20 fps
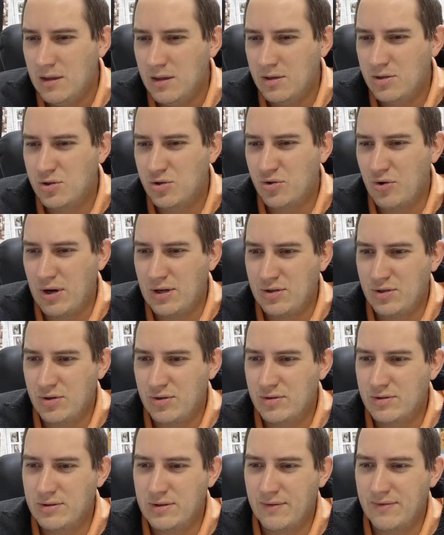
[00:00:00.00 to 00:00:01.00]
the
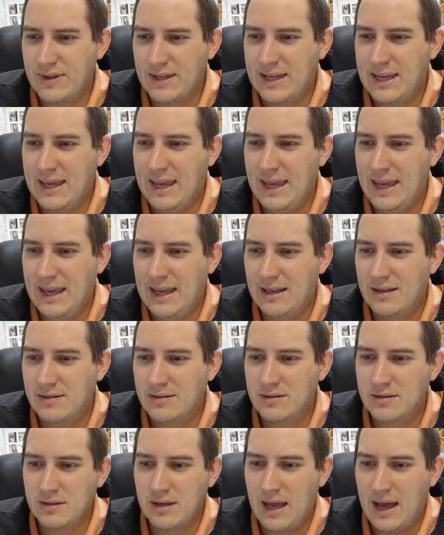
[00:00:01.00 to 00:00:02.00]
treasures of the
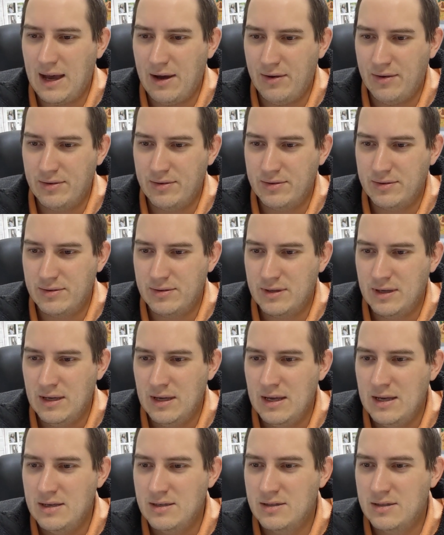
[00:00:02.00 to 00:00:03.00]
king's house,
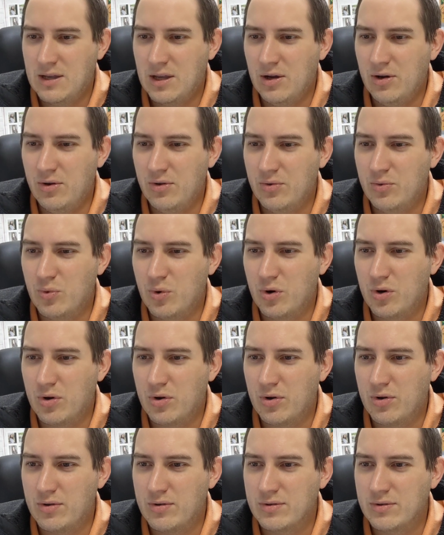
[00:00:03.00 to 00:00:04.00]
skilled
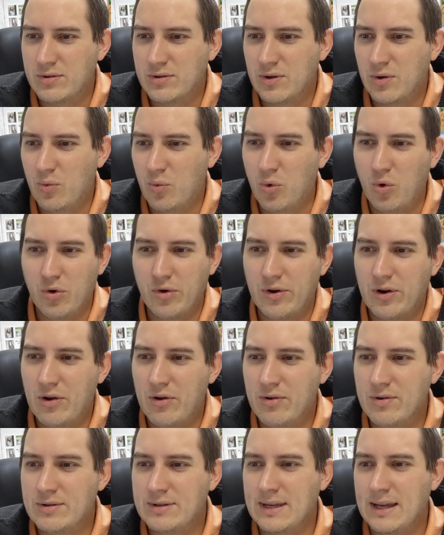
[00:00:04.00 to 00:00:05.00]
workers,
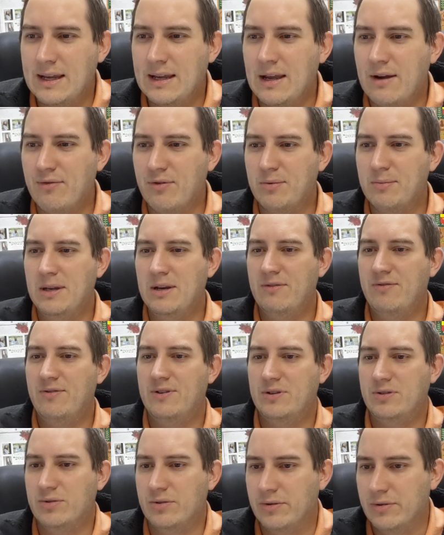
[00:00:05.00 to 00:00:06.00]
warriors, and government
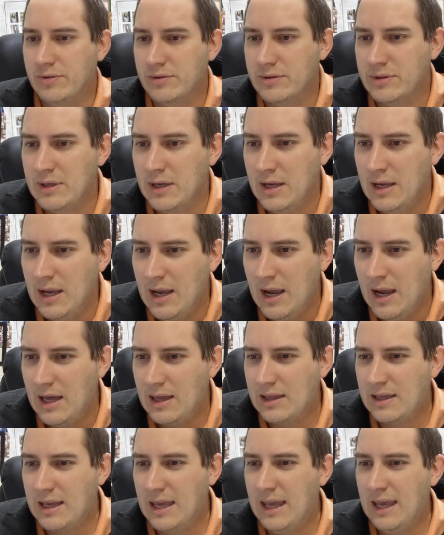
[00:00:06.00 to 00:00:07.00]
officials,
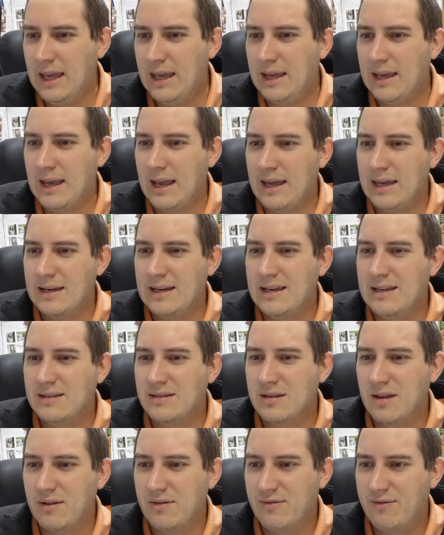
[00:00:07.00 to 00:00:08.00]
and the king and
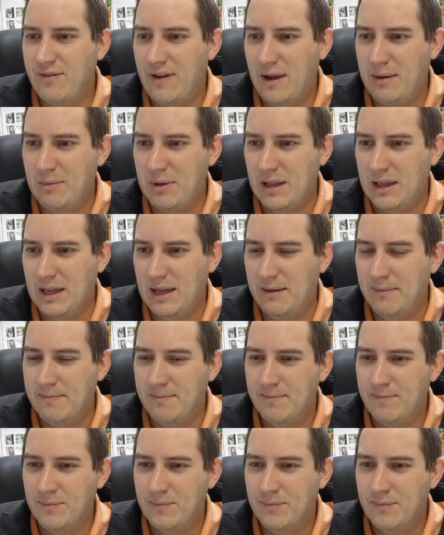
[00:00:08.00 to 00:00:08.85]
his family.